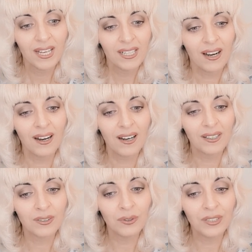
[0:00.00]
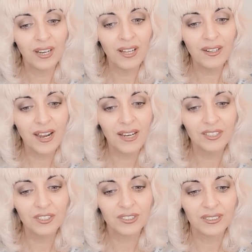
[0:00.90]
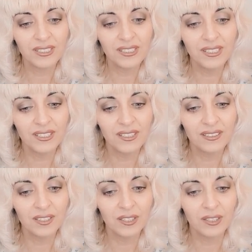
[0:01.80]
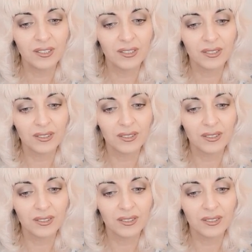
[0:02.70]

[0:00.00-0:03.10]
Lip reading: On the other hand, you can see here is the